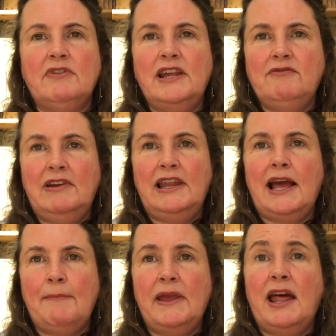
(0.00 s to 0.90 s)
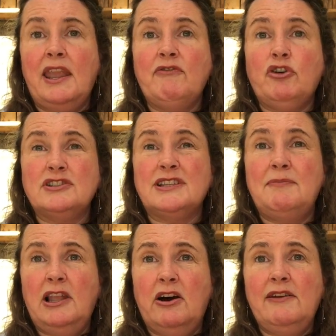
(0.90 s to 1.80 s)
Really, really happy, and I've got
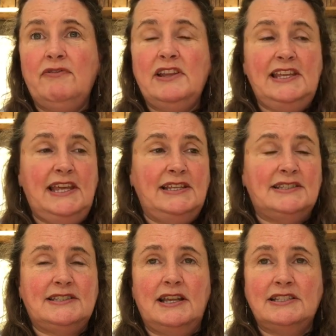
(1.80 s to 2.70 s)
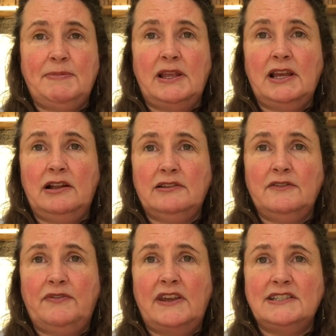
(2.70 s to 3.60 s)
some lively yeast that has been
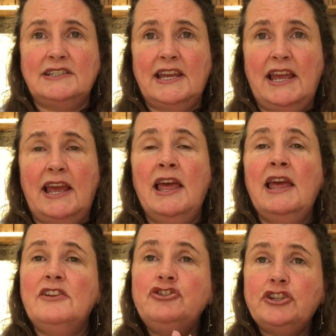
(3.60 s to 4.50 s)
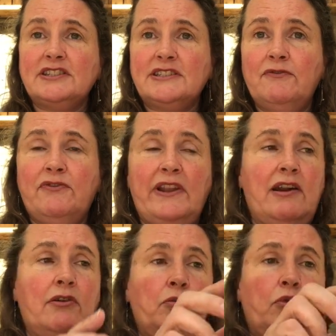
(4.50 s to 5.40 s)
cultivated here just in
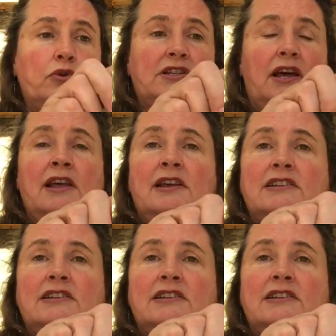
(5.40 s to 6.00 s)
flour and water.